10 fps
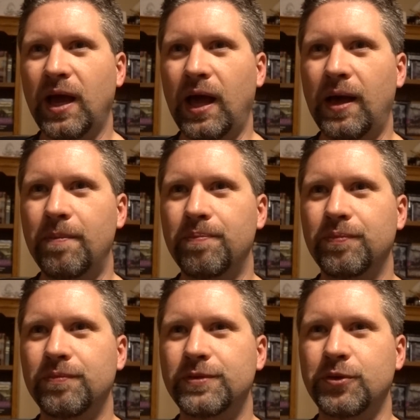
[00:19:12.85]

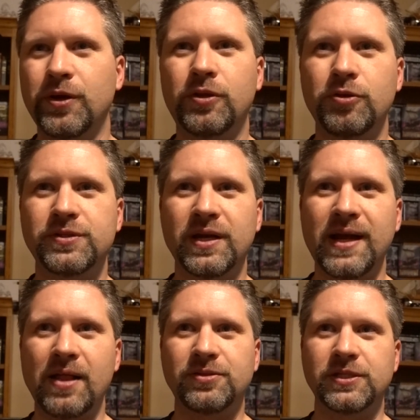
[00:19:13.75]
So it includes an
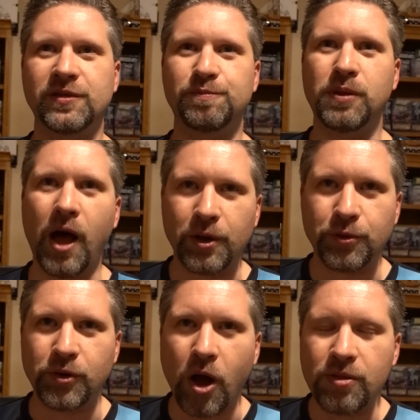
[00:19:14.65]
analysis of plot
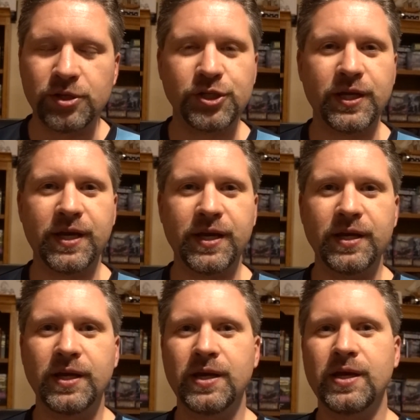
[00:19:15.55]

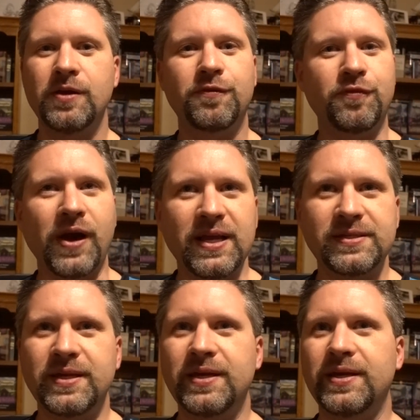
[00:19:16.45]
chronology,
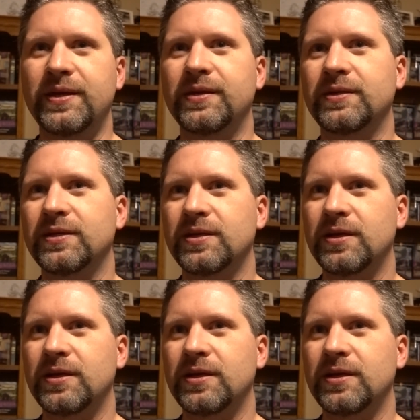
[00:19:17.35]
phrasing,